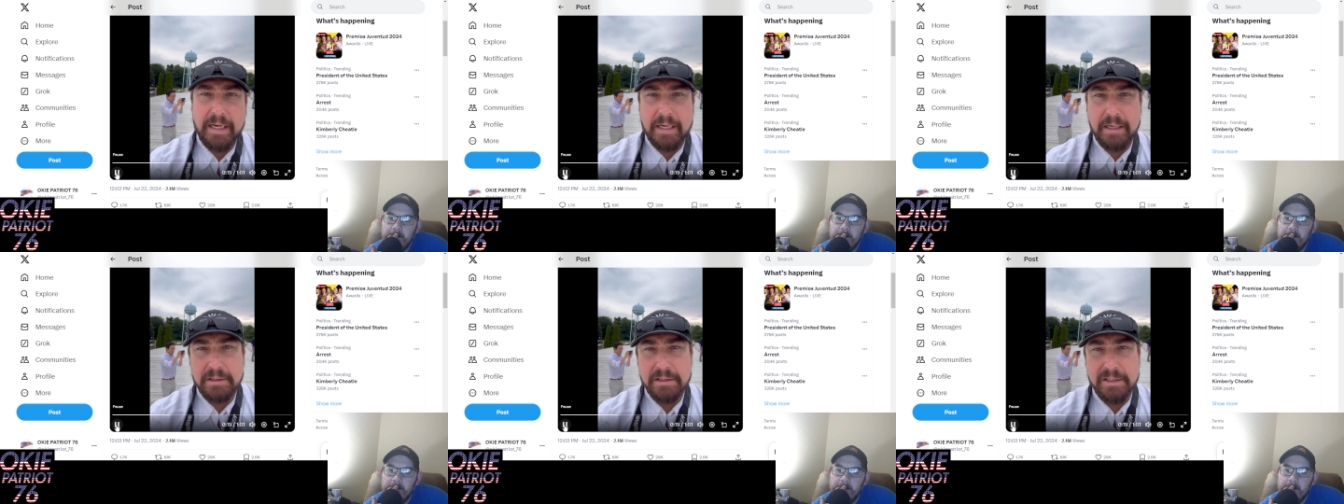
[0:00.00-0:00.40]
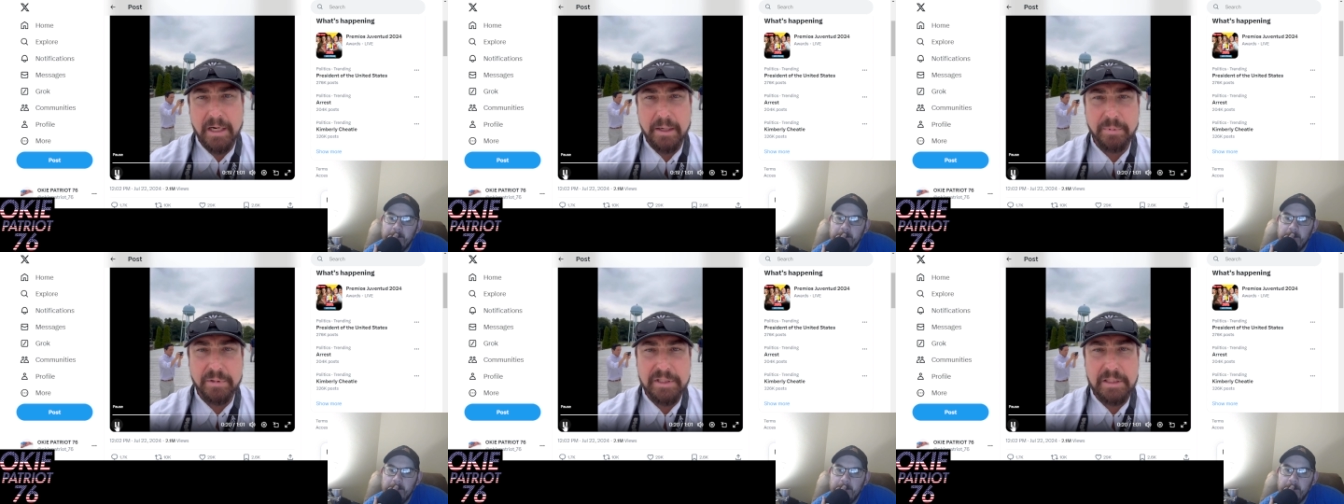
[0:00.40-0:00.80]
had
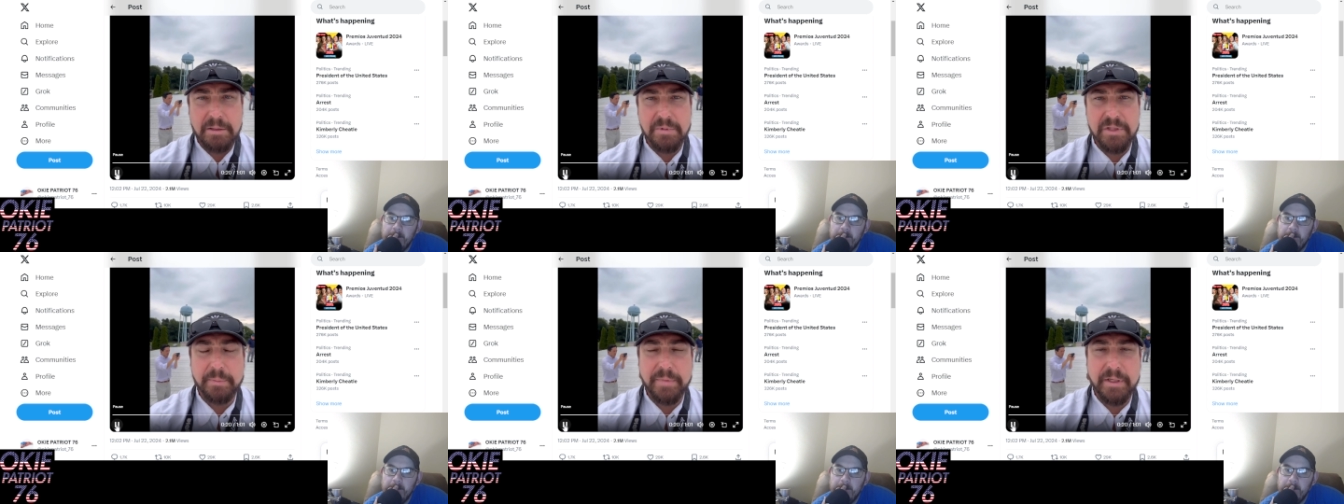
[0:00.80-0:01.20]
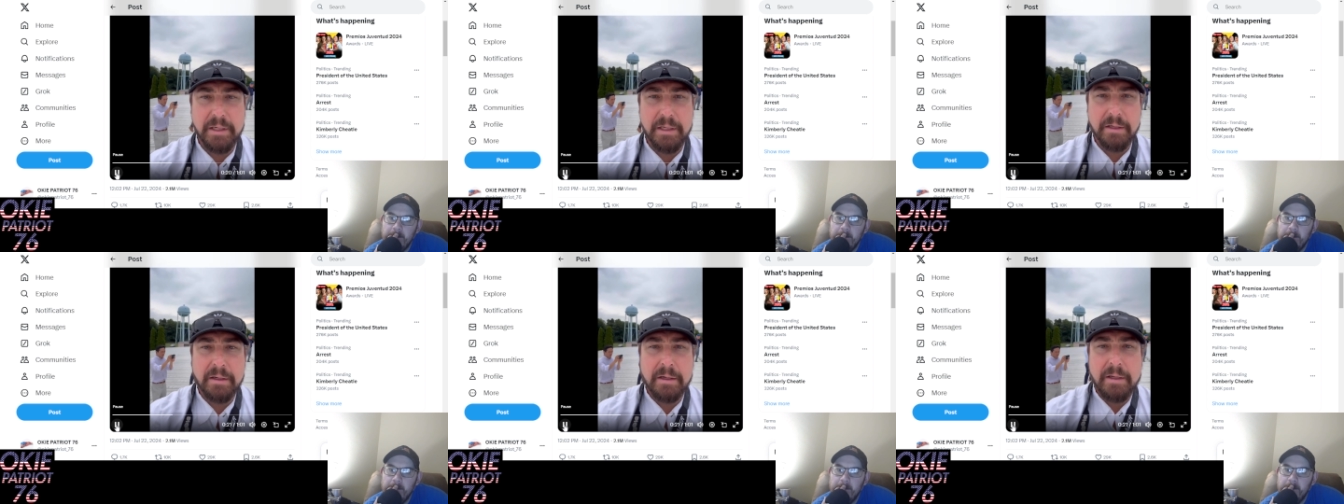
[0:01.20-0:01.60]
sniper teams up
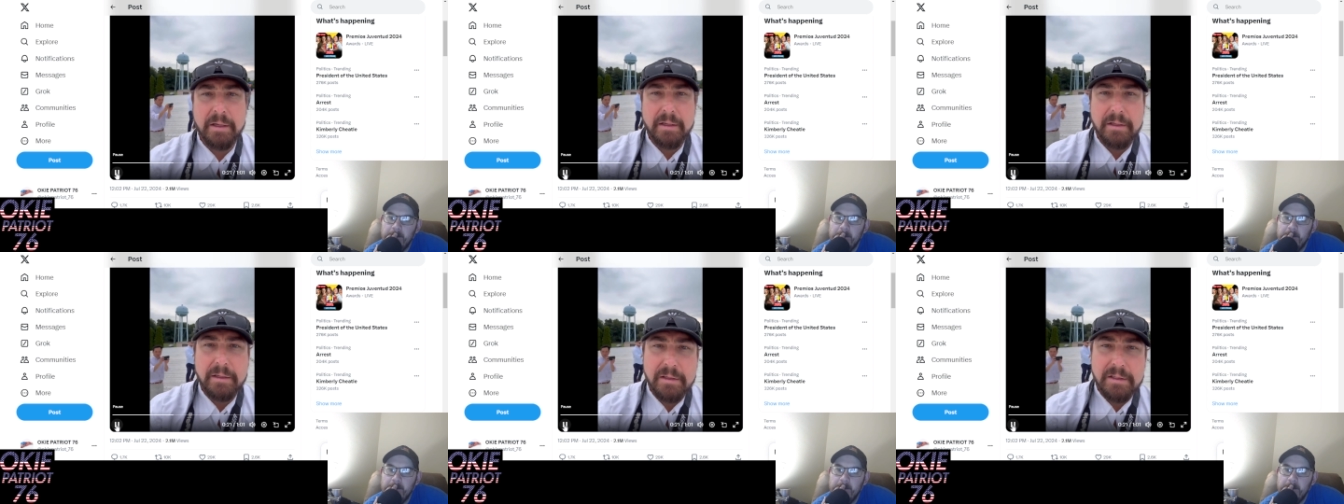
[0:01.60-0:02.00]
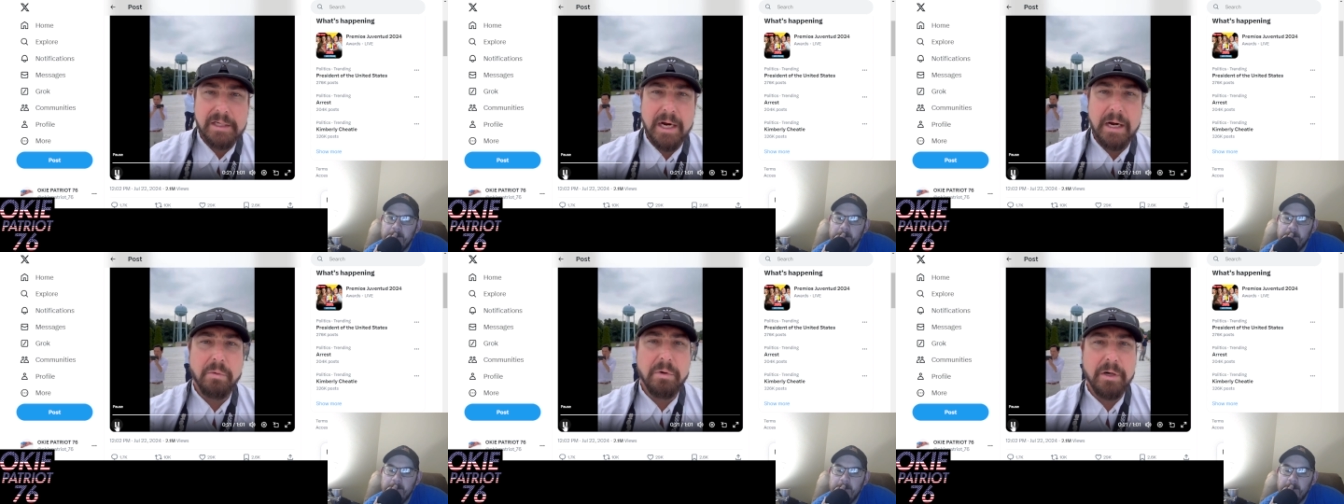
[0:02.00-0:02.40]
there,
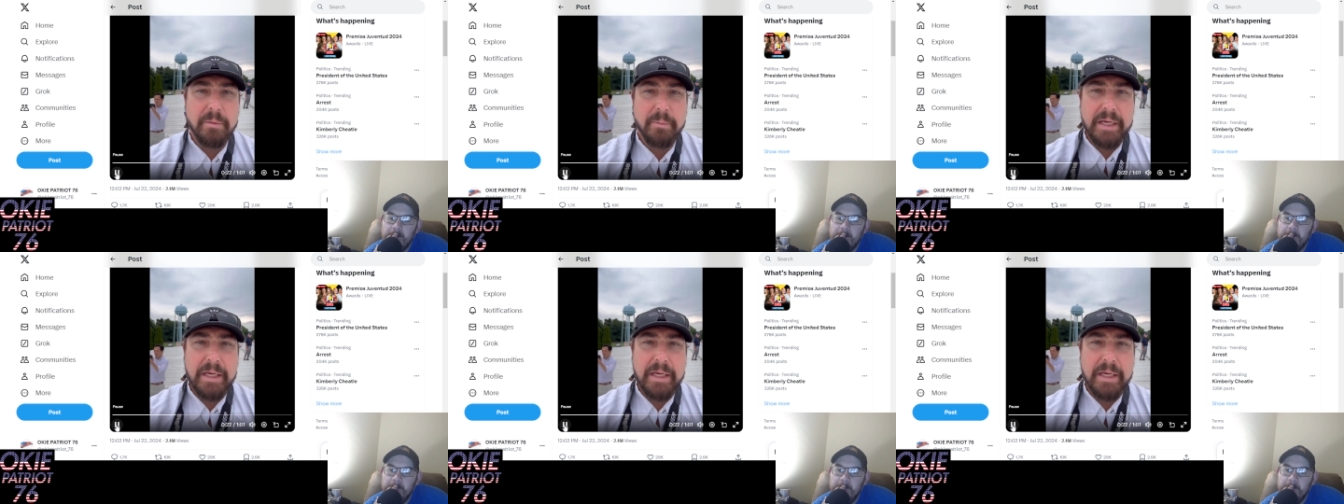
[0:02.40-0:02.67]
this guy wouldn't have